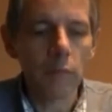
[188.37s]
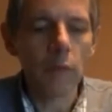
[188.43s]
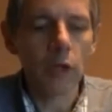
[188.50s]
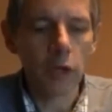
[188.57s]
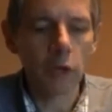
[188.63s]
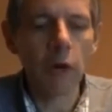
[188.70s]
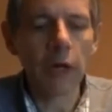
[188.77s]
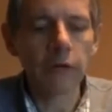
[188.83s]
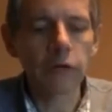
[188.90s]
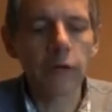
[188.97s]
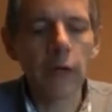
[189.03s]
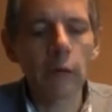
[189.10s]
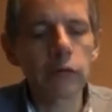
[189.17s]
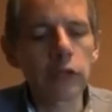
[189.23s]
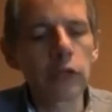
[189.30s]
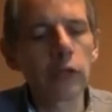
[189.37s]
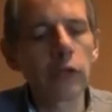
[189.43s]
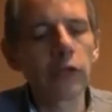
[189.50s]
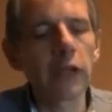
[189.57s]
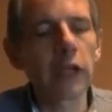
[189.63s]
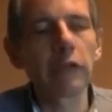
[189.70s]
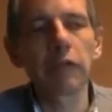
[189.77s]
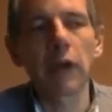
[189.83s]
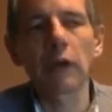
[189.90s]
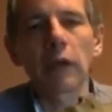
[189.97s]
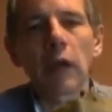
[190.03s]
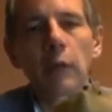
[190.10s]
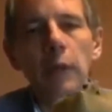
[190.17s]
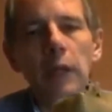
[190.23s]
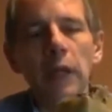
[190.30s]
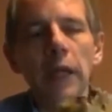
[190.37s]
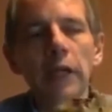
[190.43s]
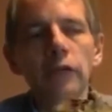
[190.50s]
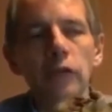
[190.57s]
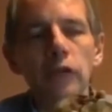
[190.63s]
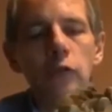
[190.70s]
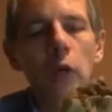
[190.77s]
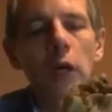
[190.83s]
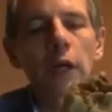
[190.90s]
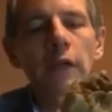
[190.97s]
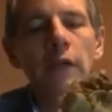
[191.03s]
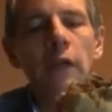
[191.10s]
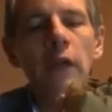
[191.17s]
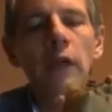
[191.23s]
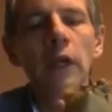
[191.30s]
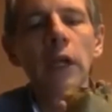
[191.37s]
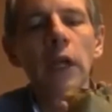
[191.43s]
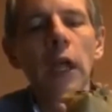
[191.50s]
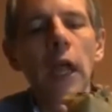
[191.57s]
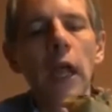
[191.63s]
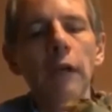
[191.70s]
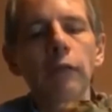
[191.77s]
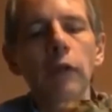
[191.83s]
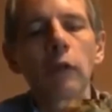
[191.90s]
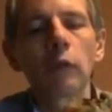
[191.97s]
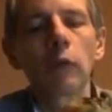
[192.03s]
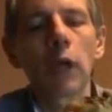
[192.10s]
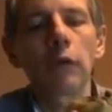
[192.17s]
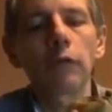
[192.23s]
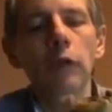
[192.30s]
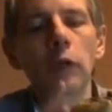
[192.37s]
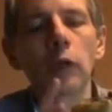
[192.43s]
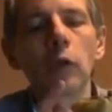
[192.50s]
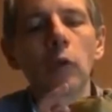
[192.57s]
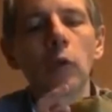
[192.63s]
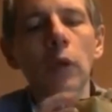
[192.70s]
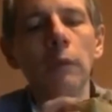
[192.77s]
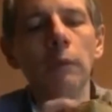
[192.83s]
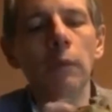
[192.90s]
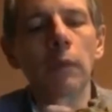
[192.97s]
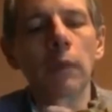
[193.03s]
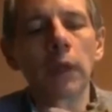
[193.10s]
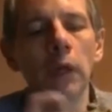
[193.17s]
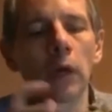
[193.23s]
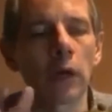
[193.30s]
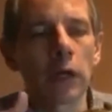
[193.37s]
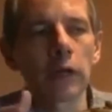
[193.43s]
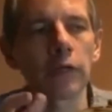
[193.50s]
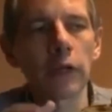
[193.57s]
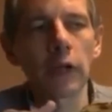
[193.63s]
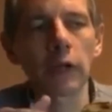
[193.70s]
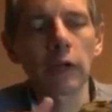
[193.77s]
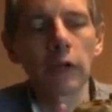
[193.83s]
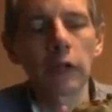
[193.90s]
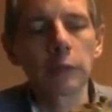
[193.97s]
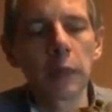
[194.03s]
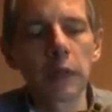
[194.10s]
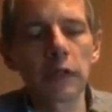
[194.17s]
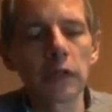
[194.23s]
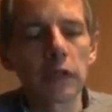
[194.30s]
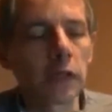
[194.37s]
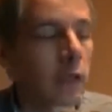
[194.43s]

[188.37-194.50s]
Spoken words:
Correct. So that was the other thing he found out a bit later as well. In that, if you I can send you these pictures.